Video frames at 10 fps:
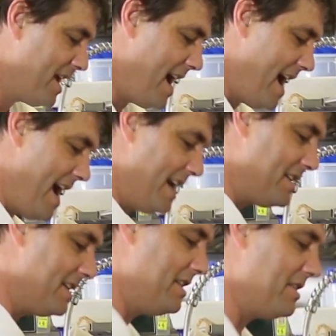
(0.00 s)
And
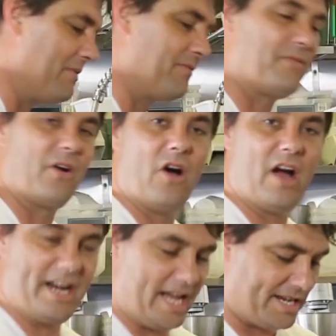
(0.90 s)
the
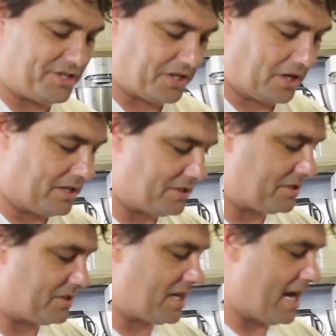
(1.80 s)
fried
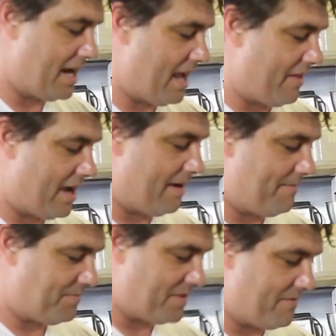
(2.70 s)
eschalots, another
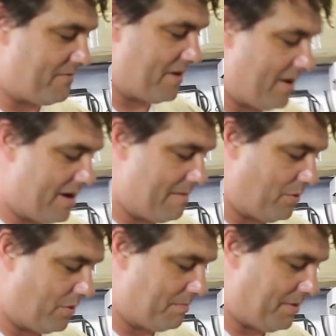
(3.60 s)
very
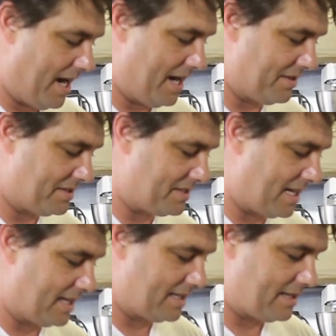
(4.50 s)
important part of this
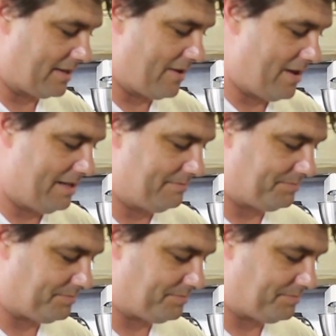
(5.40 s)
salad, all right?